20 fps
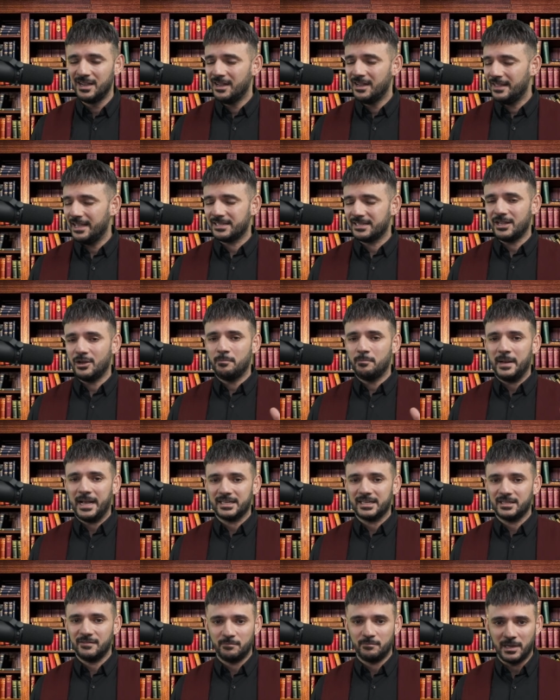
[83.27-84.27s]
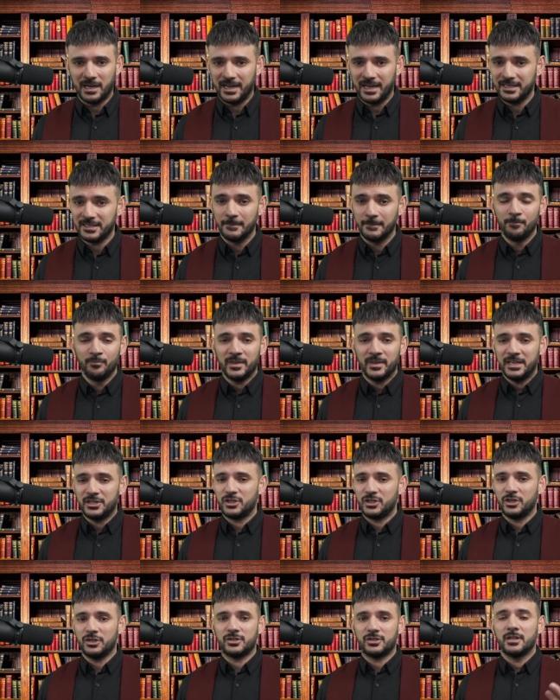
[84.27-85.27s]
There's no passive buyers. It's
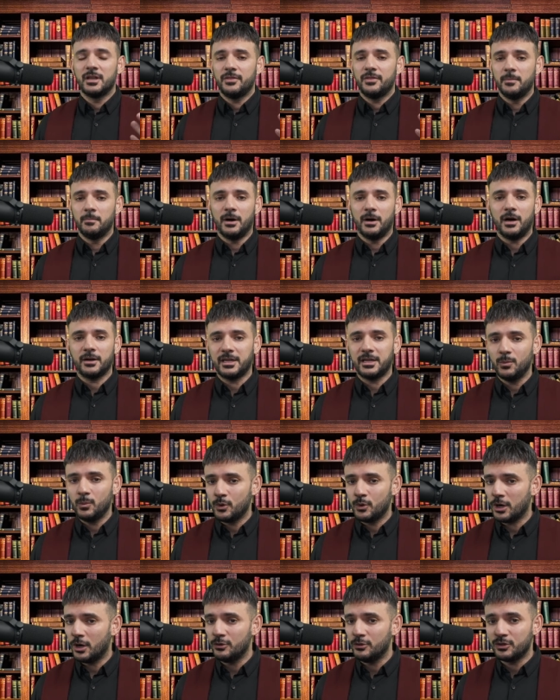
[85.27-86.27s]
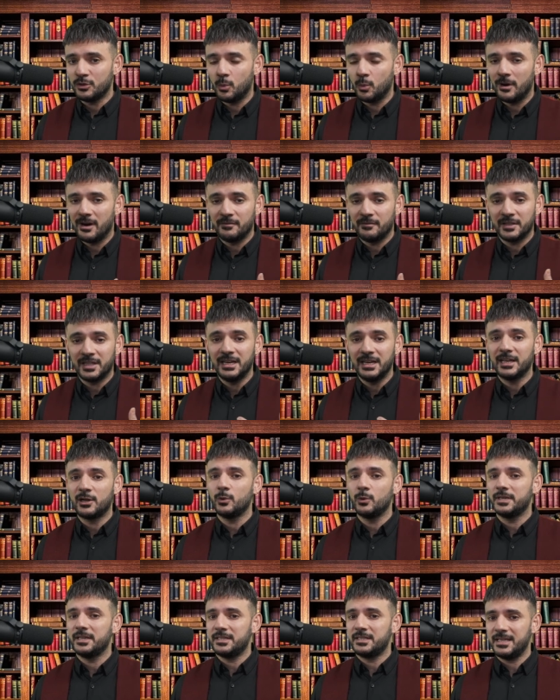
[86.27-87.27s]
just the market will go to wherever the
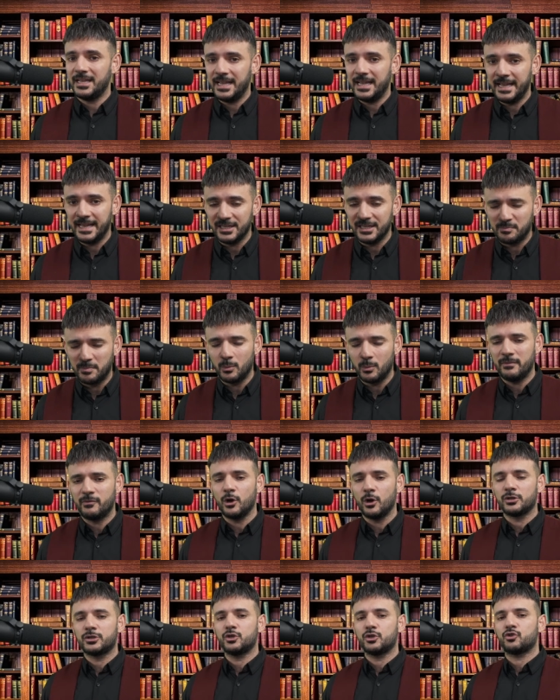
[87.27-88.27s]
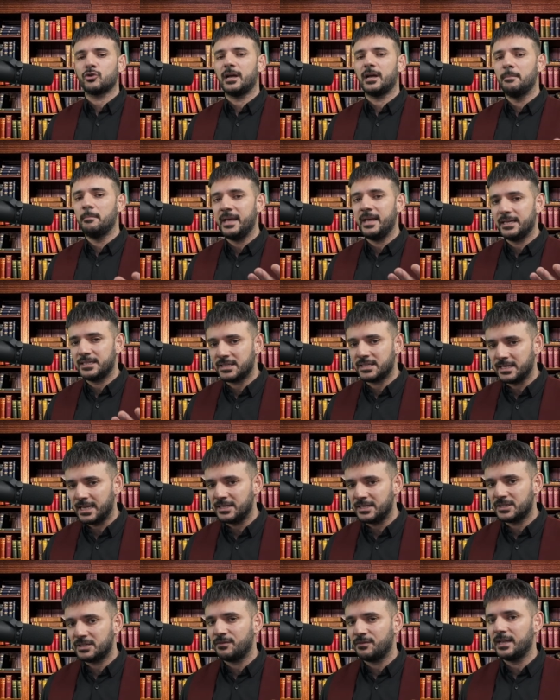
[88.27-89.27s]
liquidity is. But we've got to try and make
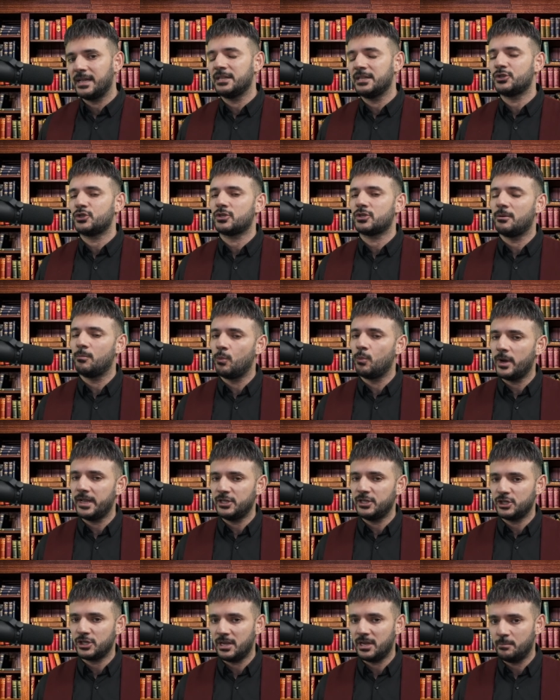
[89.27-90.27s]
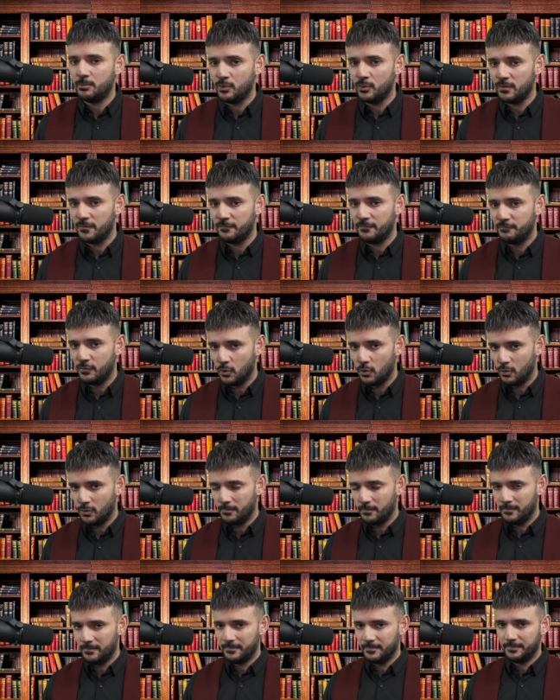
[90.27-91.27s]
sense of it in some way, shape, or form.
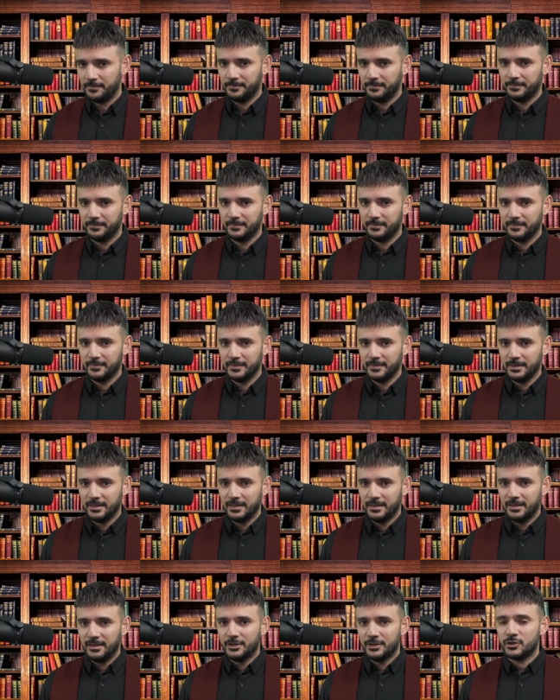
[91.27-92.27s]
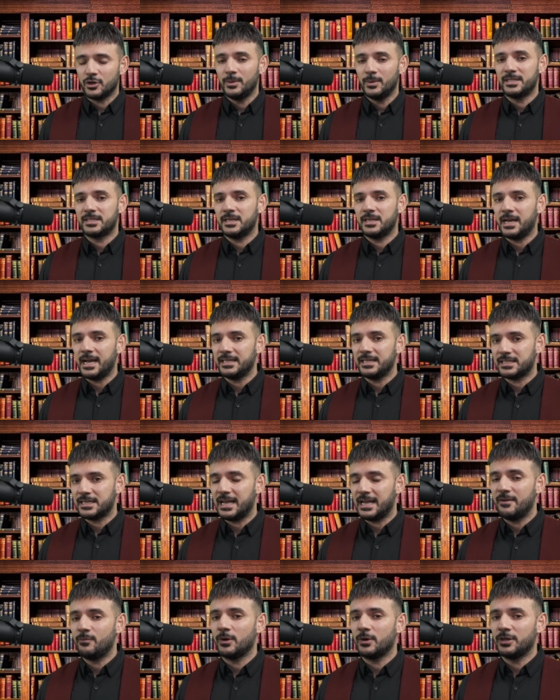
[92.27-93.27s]
So, in tonight's
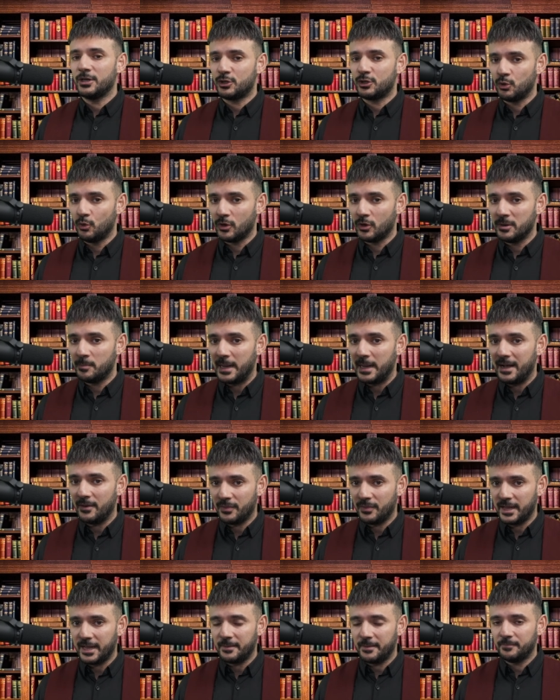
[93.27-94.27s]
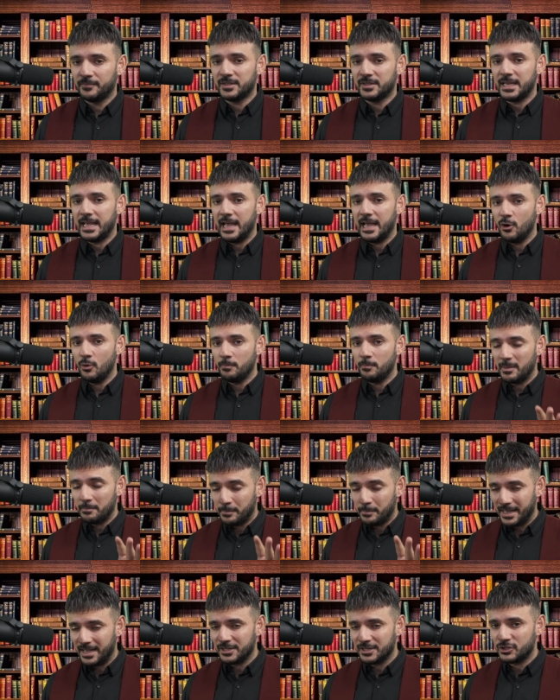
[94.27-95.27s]
live, we're going to talk about that to help
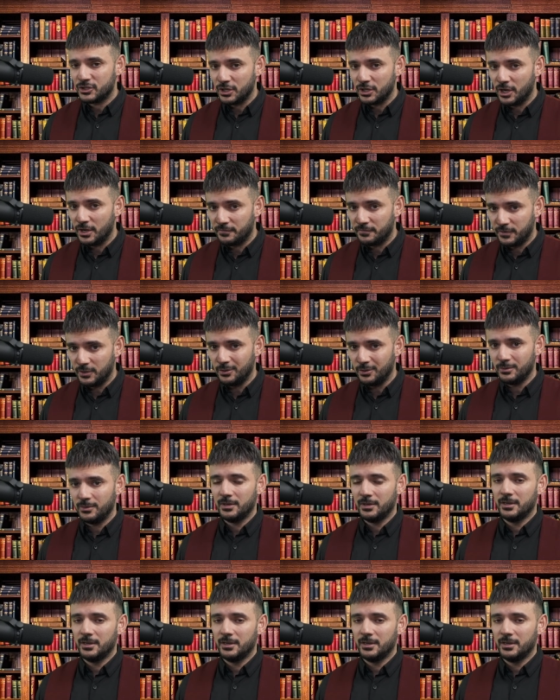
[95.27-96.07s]
better serve you